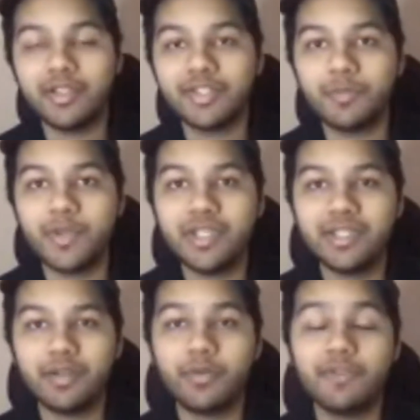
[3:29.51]
So
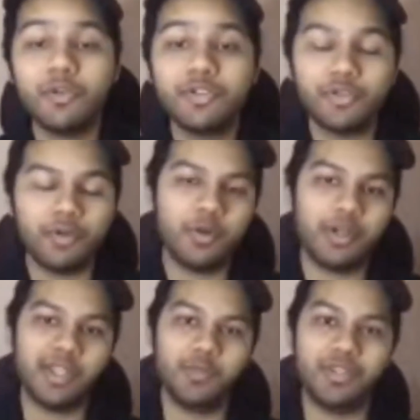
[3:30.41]
basically, we're also
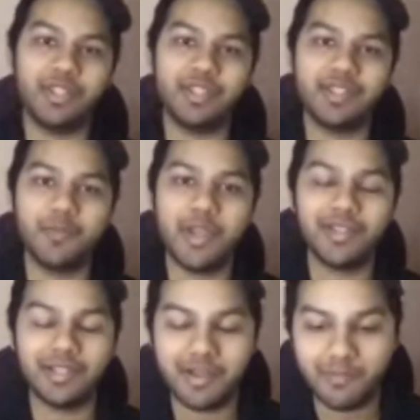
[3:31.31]
working with this
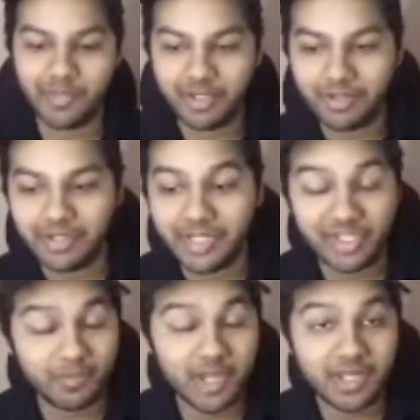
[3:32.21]
amazing company called
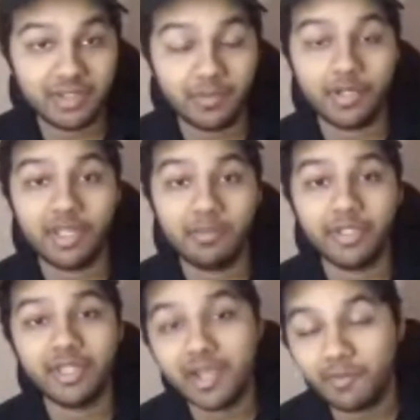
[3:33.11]
DigiByte. We're
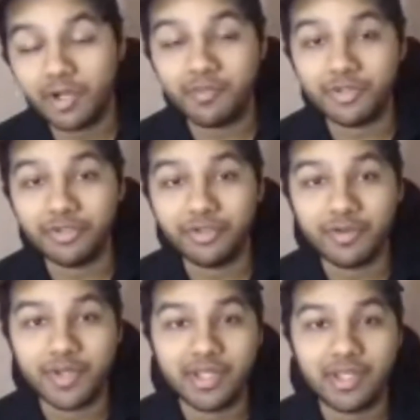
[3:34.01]
helping them come into
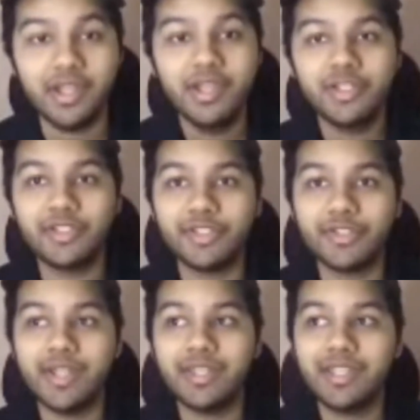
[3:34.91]
UAE.
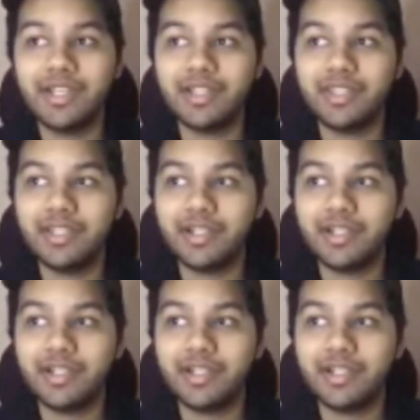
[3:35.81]
So I think